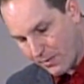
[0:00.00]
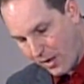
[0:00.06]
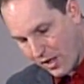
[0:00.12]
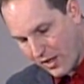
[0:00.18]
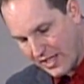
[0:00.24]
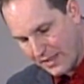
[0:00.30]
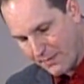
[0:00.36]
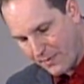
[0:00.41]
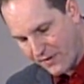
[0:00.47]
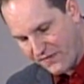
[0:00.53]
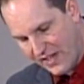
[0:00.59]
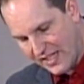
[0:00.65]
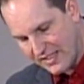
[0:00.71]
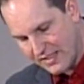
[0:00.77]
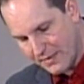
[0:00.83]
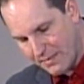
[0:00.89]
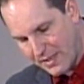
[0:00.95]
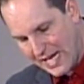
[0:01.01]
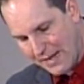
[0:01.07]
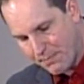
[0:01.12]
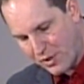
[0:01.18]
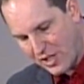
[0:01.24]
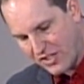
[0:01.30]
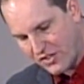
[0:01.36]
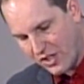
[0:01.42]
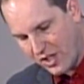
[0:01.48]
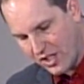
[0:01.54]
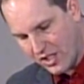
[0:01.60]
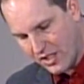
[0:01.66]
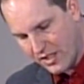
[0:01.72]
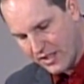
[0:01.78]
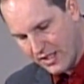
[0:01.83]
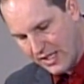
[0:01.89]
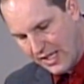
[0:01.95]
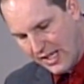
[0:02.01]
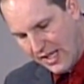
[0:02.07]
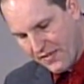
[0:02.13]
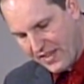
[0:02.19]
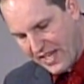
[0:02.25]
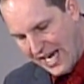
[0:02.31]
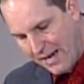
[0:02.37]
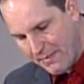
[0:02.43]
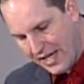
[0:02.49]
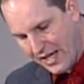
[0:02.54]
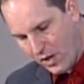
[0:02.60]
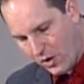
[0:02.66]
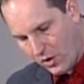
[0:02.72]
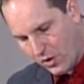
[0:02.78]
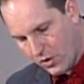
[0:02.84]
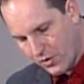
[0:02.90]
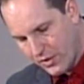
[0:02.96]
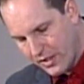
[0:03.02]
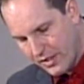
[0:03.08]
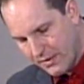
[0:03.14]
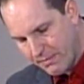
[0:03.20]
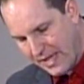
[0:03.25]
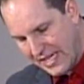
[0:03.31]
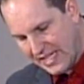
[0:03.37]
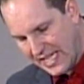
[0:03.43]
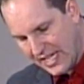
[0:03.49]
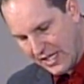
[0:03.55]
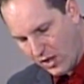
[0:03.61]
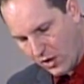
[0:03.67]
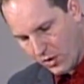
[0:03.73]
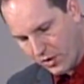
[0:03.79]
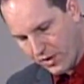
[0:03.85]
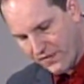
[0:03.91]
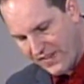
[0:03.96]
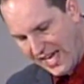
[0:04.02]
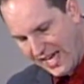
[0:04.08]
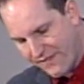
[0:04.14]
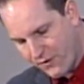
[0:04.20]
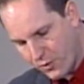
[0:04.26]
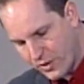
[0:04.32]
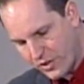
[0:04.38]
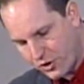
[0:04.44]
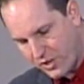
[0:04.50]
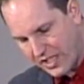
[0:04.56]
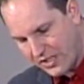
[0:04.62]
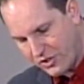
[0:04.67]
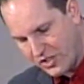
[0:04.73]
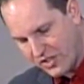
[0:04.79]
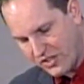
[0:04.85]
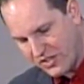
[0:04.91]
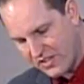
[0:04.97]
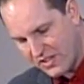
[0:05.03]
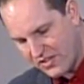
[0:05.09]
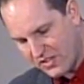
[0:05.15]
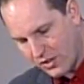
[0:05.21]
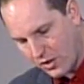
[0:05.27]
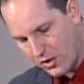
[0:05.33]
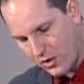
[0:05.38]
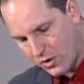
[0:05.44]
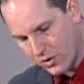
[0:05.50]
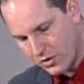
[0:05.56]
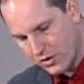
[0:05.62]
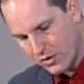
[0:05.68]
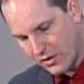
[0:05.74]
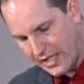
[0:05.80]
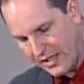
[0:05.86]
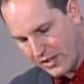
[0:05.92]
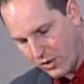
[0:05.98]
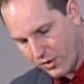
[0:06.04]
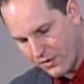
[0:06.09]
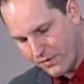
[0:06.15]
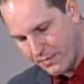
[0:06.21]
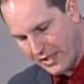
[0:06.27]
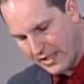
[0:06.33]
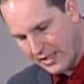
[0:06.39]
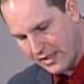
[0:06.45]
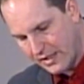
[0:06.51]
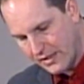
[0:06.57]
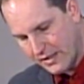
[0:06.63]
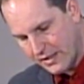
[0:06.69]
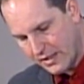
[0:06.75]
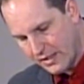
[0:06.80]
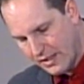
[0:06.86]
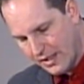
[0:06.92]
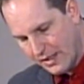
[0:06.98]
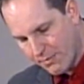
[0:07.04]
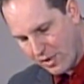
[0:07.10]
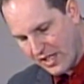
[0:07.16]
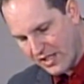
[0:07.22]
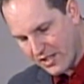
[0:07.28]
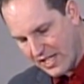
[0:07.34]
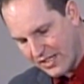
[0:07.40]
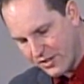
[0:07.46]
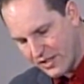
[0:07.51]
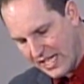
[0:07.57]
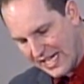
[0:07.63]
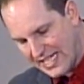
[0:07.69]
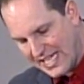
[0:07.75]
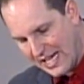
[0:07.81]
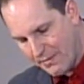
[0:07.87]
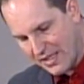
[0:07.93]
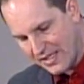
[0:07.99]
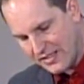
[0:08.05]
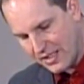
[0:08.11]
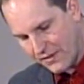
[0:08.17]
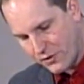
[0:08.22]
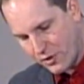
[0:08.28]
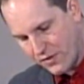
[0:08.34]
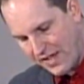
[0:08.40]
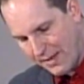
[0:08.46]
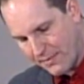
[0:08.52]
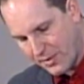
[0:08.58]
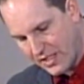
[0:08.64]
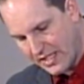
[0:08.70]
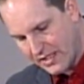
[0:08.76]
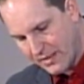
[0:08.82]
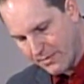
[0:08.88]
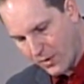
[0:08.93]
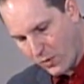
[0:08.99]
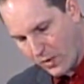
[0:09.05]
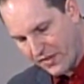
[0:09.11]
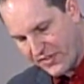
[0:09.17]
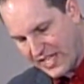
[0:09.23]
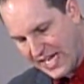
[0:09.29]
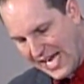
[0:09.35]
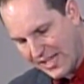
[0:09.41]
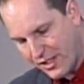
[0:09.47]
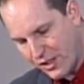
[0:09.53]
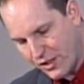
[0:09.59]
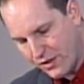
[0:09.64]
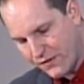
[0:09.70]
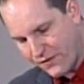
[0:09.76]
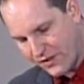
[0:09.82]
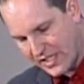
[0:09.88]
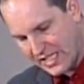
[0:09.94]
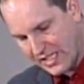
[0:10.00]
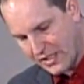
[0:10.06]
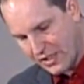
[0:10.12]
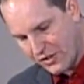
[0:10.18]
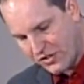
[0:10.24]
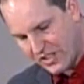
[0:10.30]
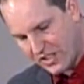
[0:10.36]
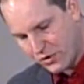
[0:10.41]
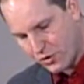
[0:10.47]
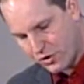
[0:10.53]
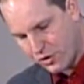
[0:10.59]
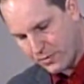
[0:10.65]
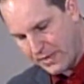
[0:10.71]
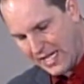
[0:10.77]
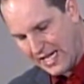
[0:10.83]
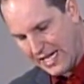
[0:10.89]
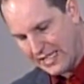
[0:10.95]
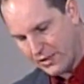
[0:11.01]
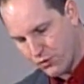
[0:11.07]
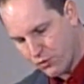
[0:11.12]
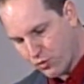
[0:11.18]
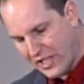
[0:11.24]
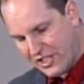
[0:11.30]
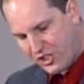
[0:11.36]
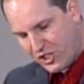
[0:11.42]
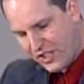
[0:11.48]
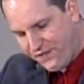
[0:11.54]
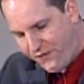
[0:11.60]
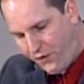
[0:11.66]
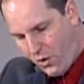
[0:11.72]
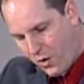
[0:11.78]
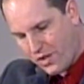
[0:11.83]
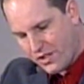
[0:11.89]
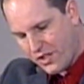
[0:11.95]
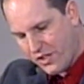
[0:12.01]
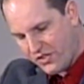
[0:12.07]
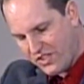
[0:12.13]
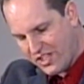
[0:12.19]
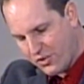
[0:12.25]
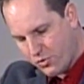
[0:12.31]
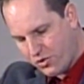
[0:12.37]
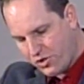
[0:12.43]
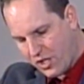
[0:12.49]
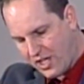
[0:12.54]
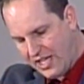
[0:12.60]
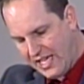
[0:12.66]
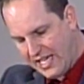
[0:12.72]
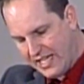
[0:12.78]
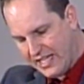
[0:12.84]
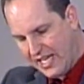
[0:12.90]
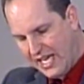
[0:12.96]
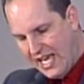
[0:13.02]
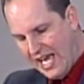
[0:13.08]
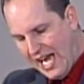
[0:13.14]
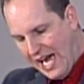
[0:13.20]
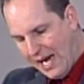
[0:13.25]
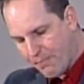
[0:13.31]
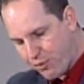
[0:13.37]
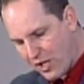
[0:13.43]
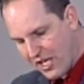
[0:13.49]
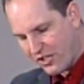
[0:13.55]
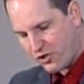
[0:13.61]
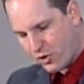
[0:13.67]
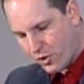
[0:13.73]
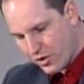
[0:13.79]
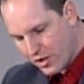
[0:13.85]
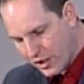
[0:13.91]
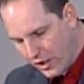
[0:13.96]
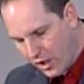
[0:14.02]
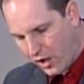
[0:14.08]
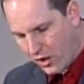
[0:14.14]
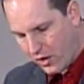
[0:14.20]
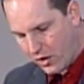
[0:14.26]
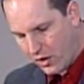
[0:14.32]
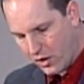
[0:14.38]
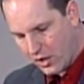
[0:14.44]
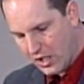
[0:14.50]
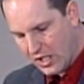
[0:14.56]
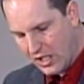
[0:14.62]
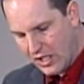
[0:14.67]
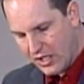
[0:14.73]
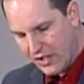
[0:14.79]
or am already perfected, but I press on, that I may hold, may lay hold of that for which Christ Jesus has hold, laid hold of me. Brethren, I do not count myself to have apprehended, but one thing I do, forgetting those things which are behind and reaching forward to those things which are ahead, I press toward the goal